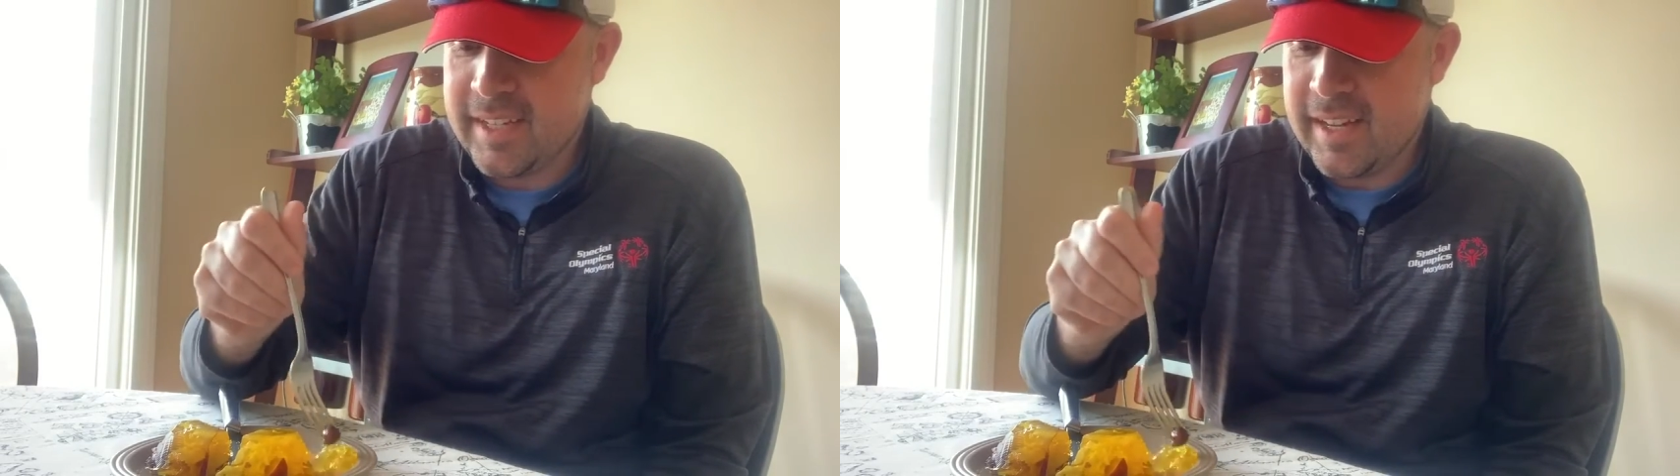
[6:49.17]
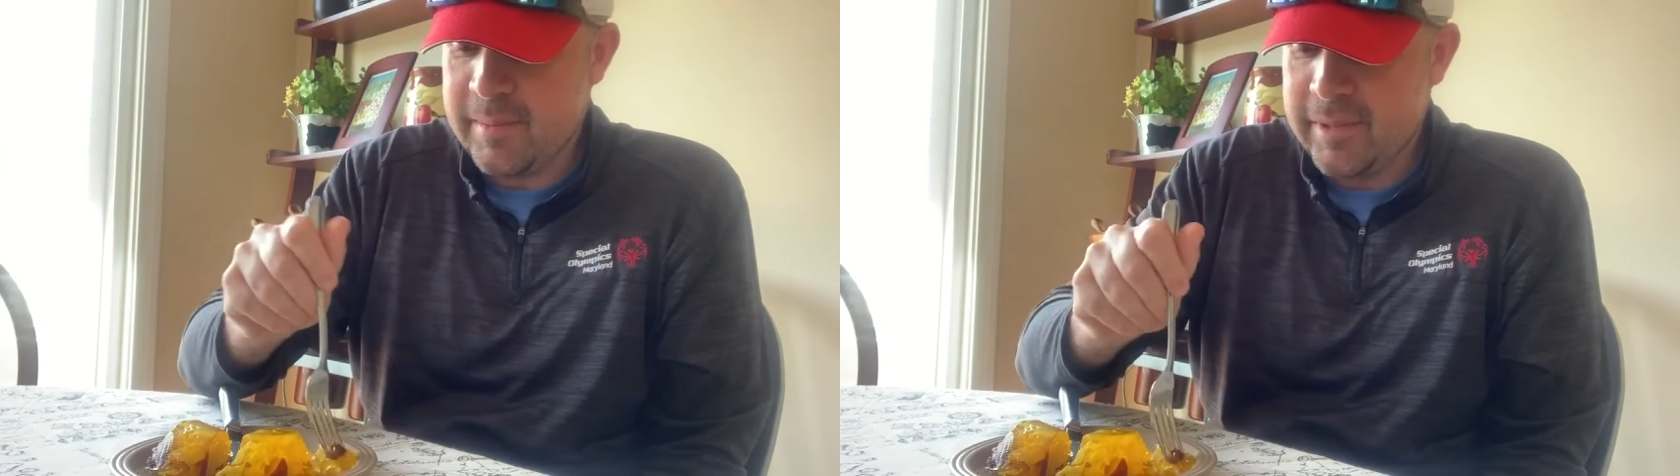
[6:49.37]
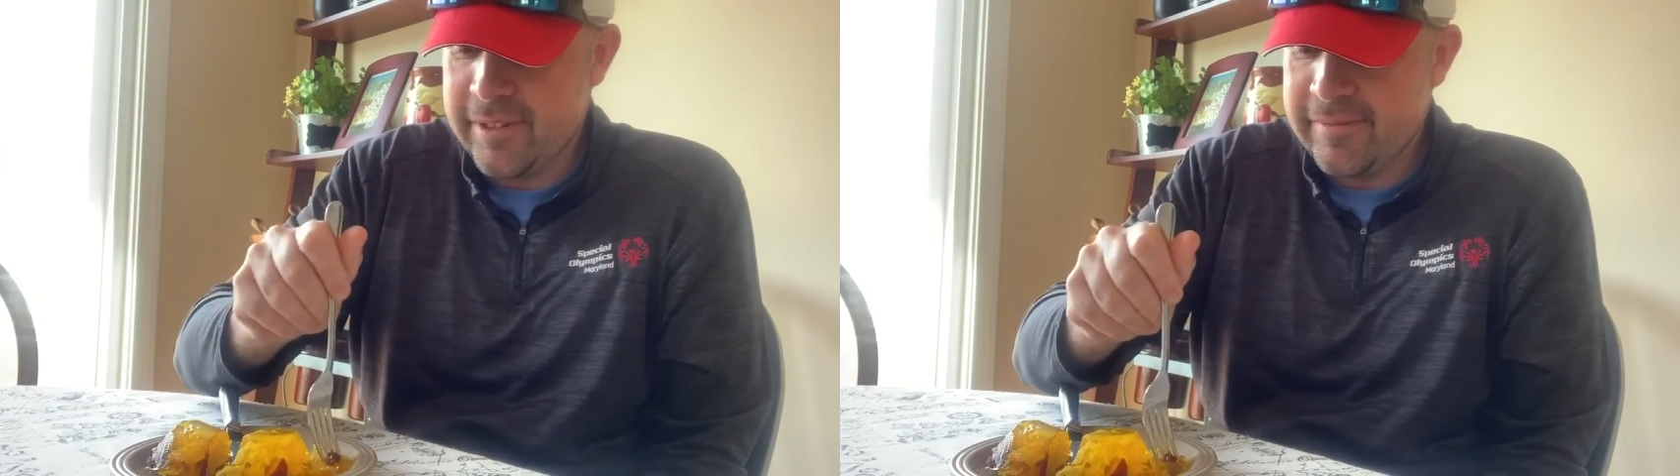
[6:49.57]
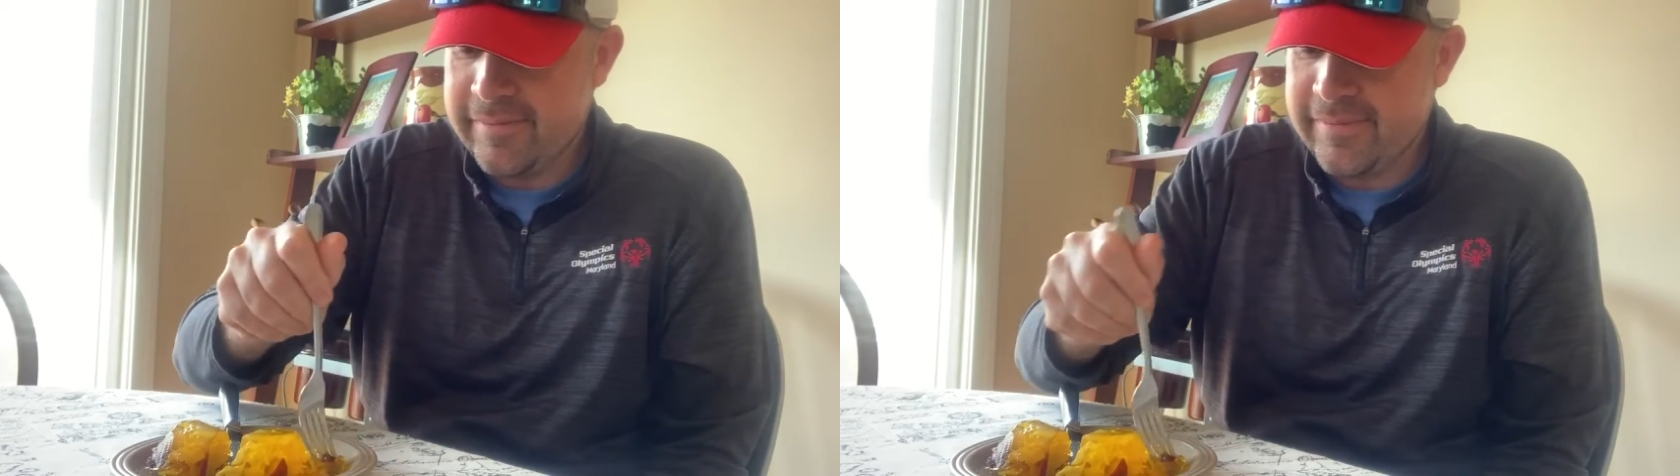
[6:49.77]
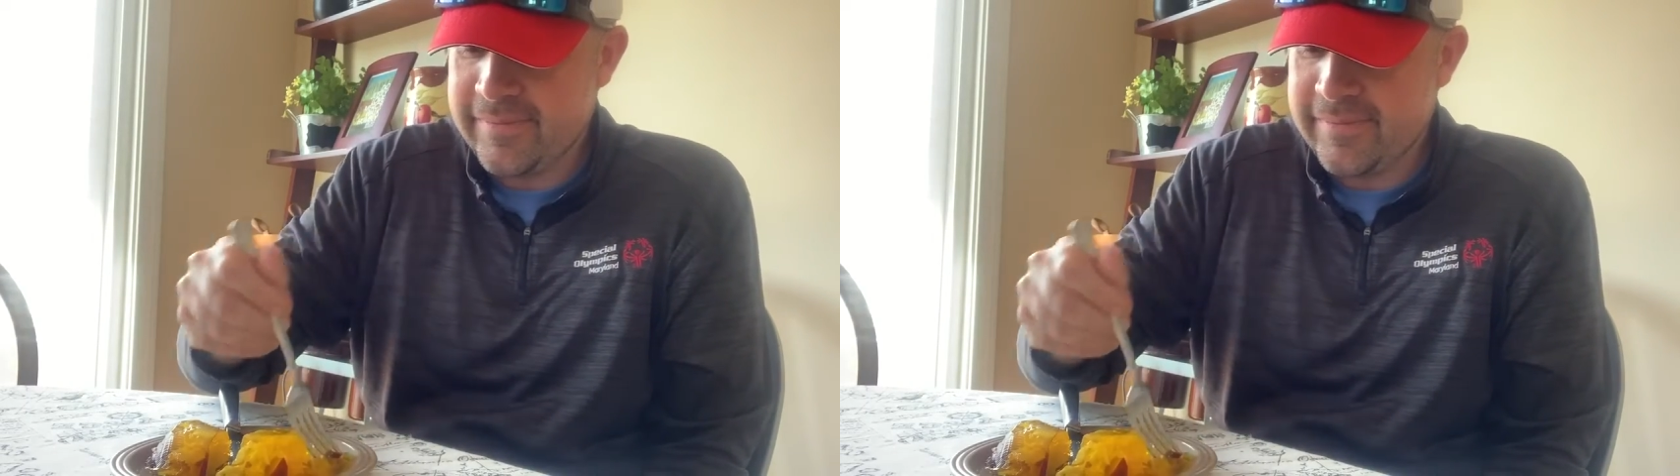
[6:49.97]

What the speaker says: combo.